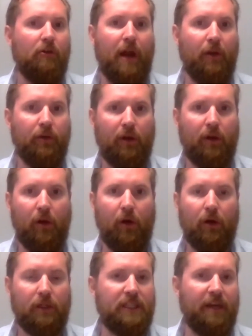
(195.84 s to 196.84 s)
around the
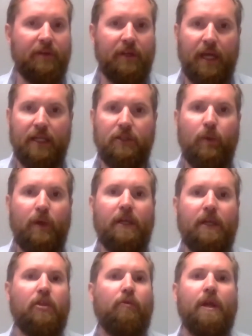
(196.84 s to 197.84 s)
clock, 7 days a
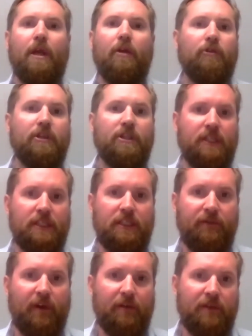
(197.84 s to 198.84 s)
week,
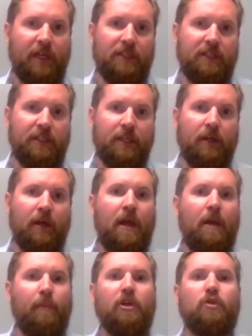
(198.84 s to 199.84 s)
365 days a year,
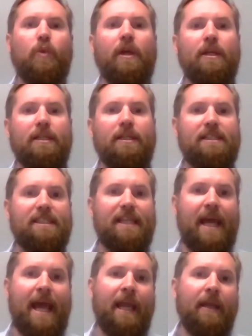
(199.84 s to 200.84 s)
because we
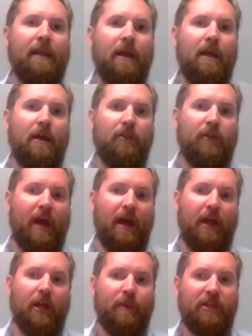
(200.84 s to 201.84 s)
understand
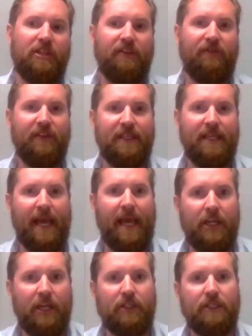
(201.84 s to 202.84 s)
that, especially for the
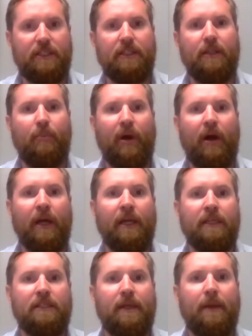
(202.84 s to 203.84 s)
agents and the
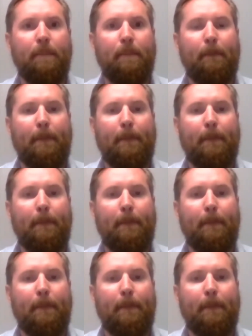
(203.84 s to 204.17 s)
buyers,